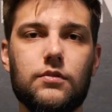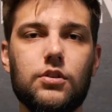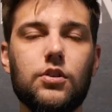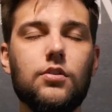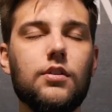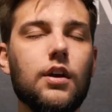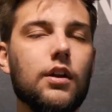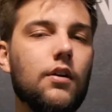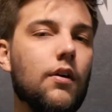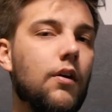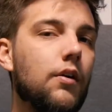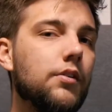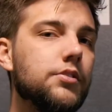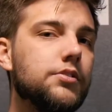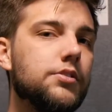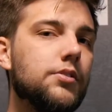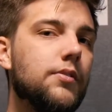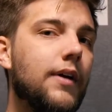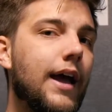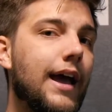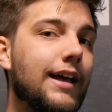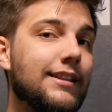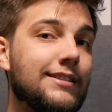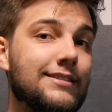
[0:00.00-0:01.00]
You can
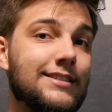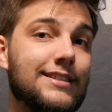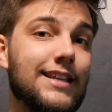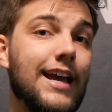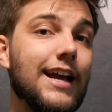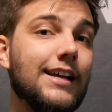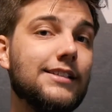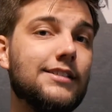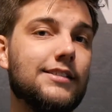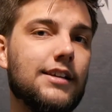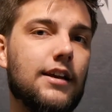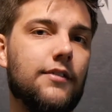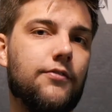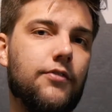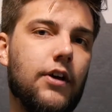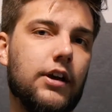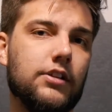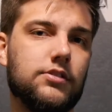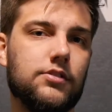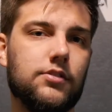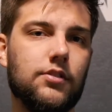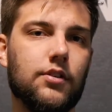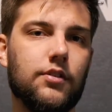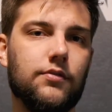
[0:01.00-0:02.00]
also add text
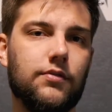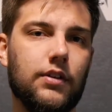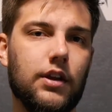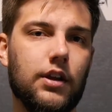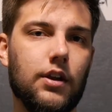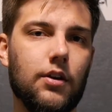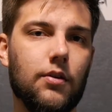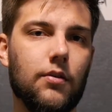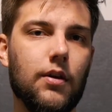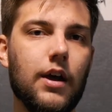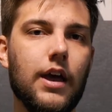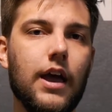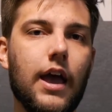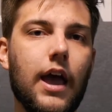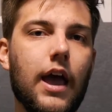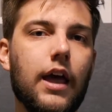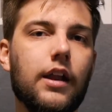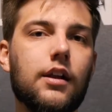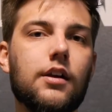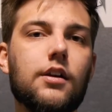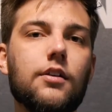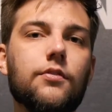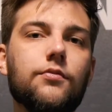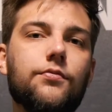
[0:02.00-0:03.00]
effects to your video
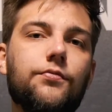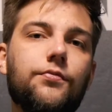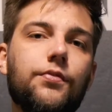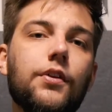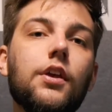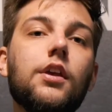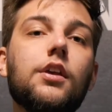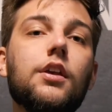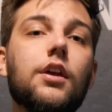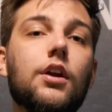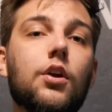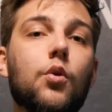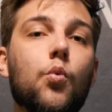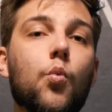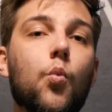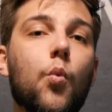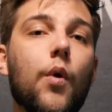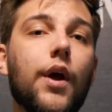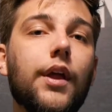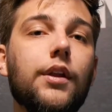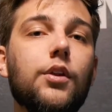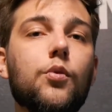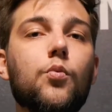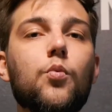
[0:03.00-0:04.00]
and configure
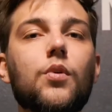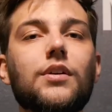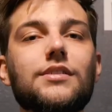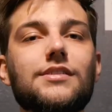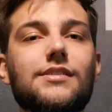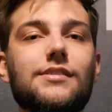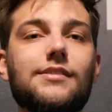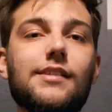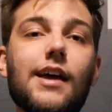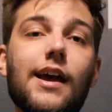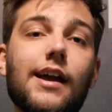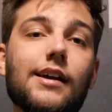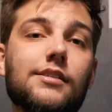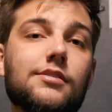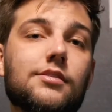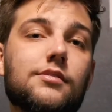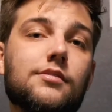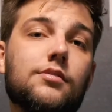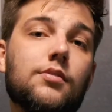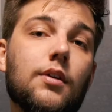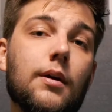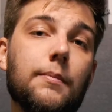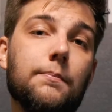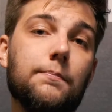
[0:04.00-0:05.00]
when you want text
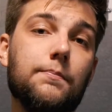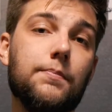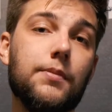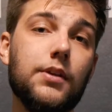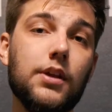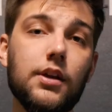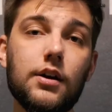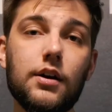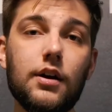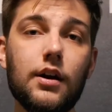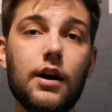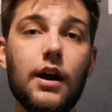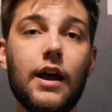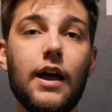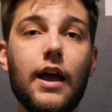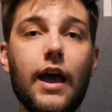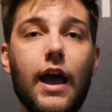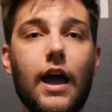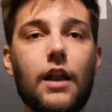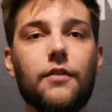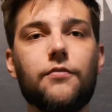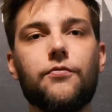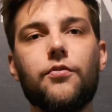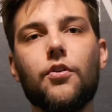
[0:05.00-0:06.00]
to appear
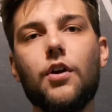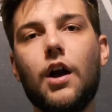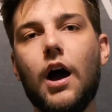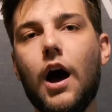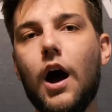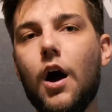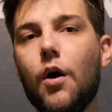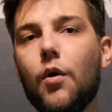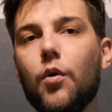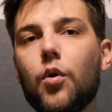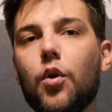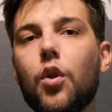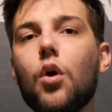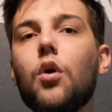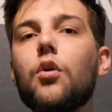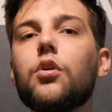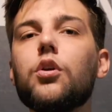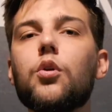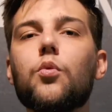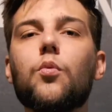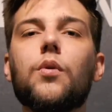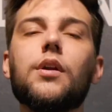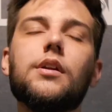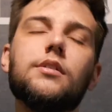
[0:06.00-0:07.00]
and for how
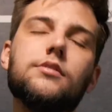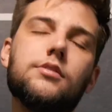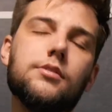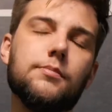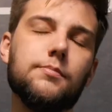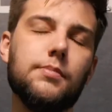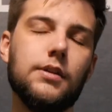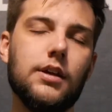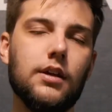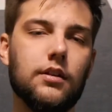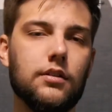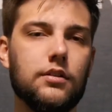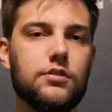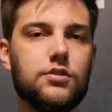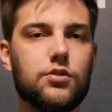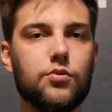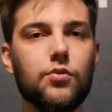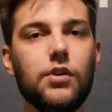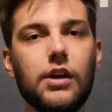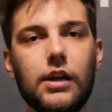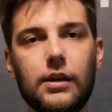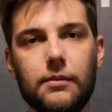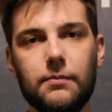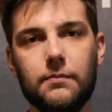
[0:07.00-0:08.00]
long you want it to be in the
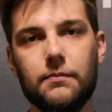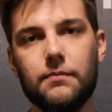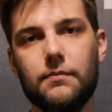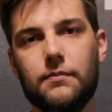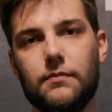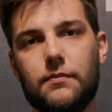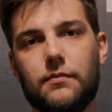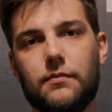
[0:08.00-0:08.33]
screen.